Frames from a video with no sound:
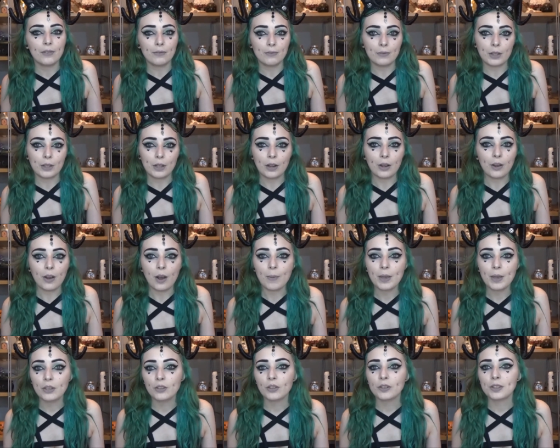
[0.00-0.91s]
you know, I'm
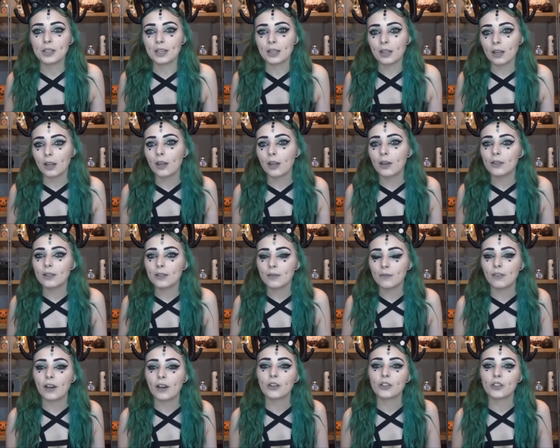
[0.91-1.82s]
interested in clothes and
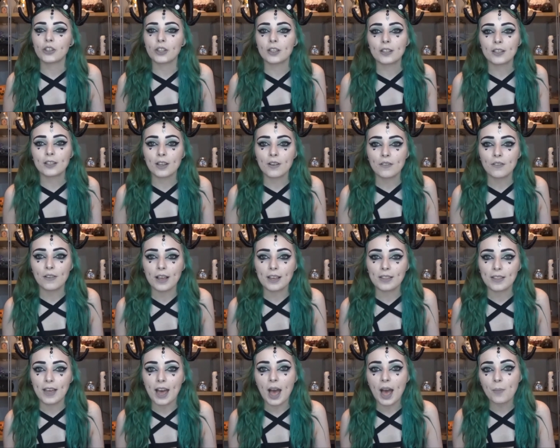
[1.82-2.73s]
fashion and stuff
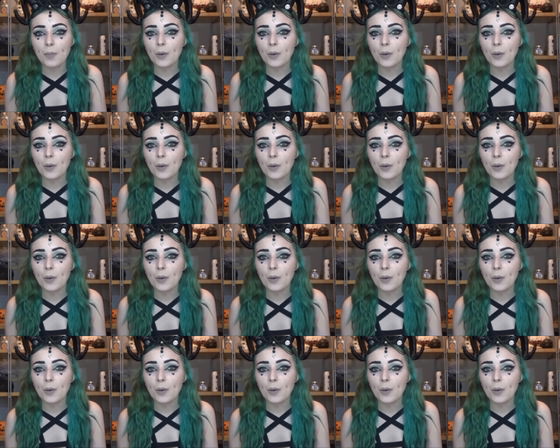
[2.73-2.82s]
like that.